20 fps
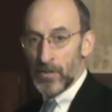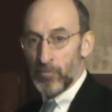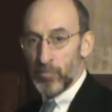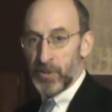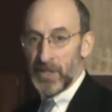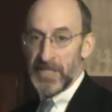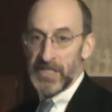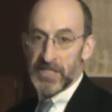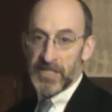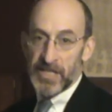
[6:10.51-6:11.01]

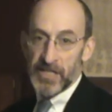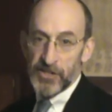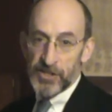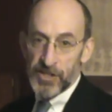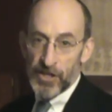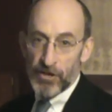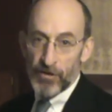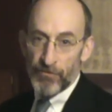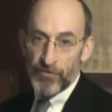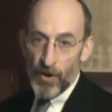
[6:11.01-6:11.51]
Please
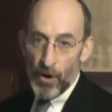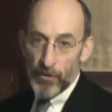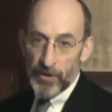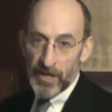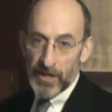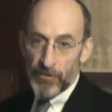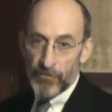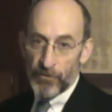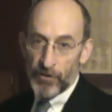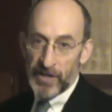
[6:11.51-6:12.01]
consider
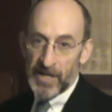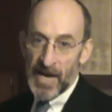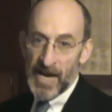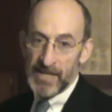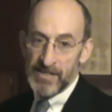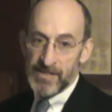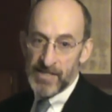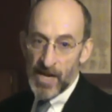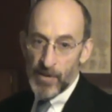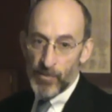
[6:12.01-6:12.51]
voting for
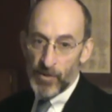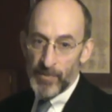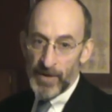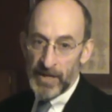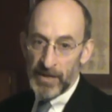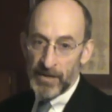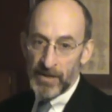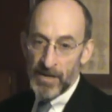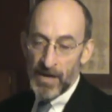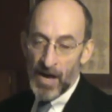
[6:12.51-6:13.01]
Ken
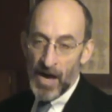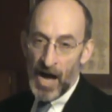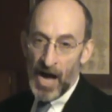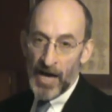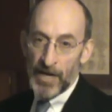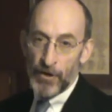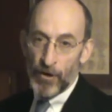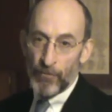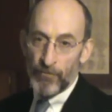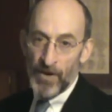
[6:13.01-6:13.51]
Timmerman
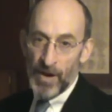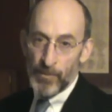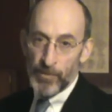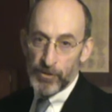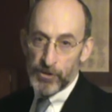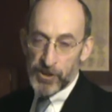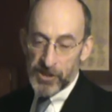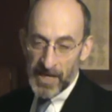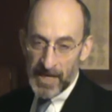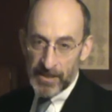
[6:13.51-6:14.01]
on November
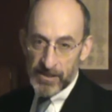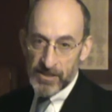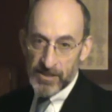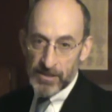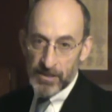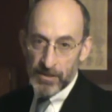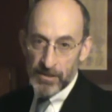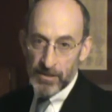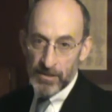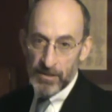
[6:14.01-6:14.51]

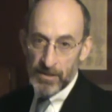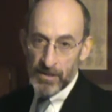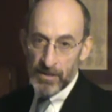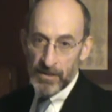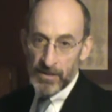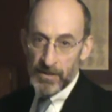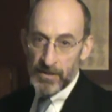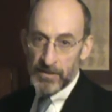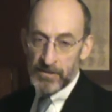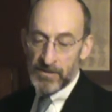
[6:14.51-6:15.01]
6th.
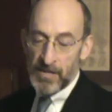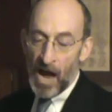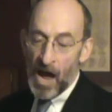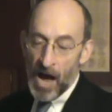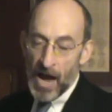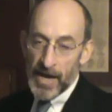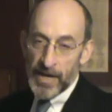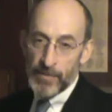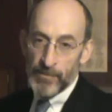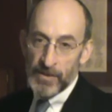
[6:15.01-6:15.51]

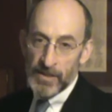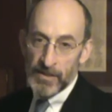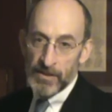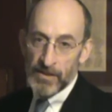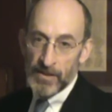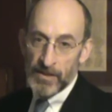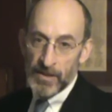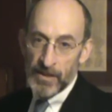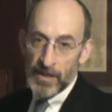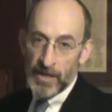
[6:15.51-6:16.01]
Time
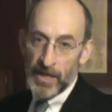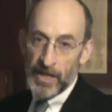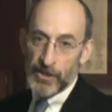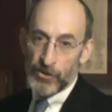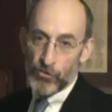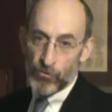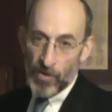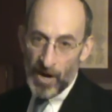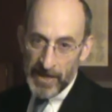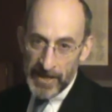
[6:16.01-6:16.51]

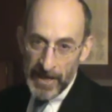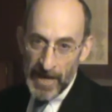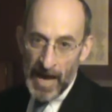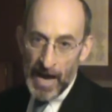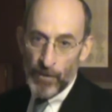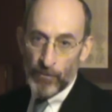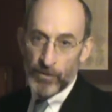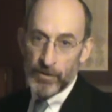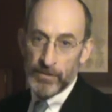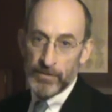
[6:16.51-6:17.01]
is running
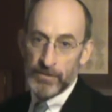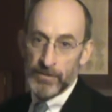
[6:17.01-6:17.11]
out.